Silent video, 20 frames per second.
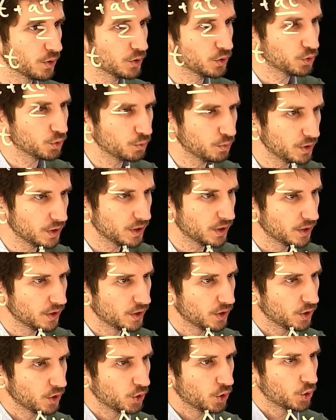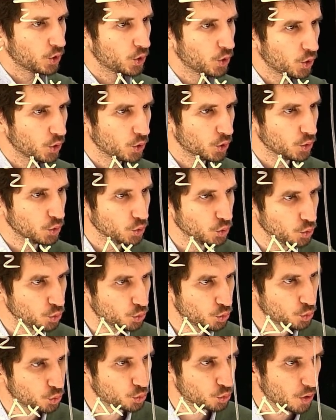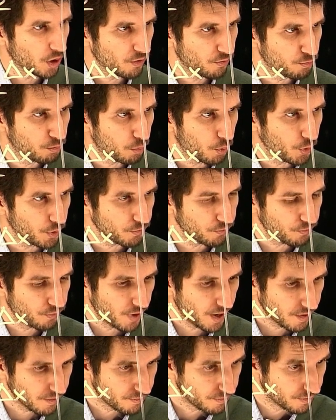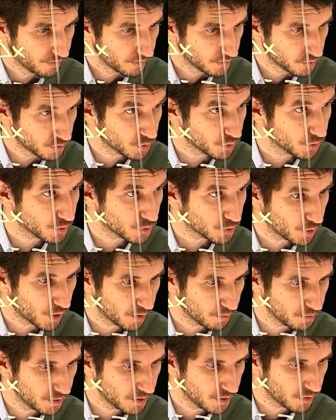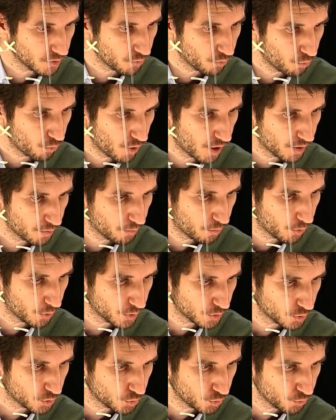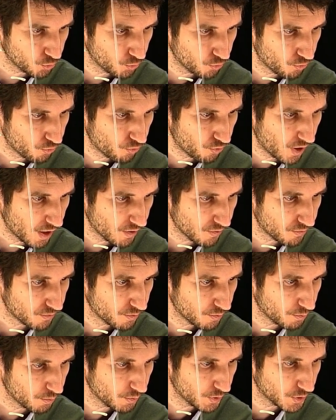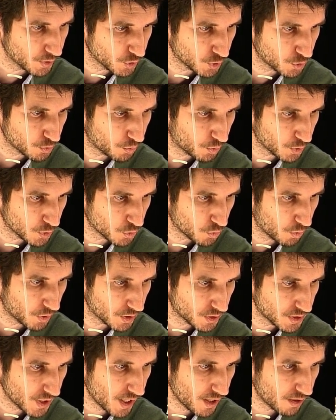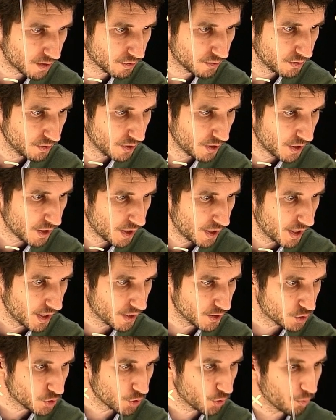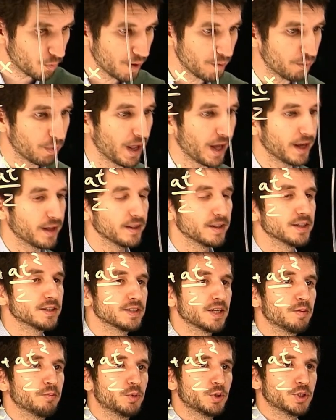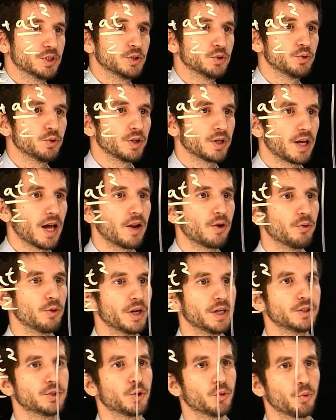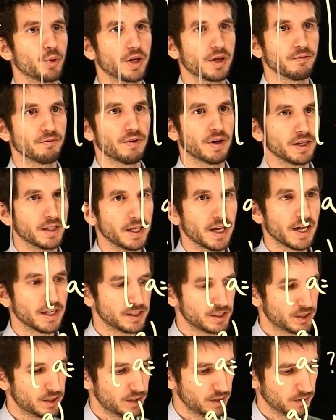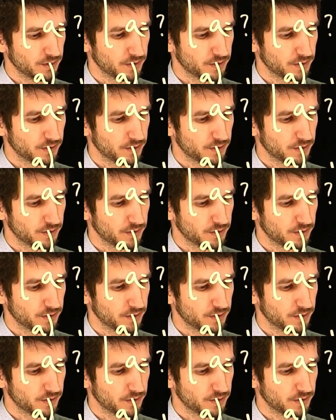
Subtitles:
to be 12.5, so it's going to be 1.25 meters per square second, and so by plugging these numbers into the calculator we can find the answer.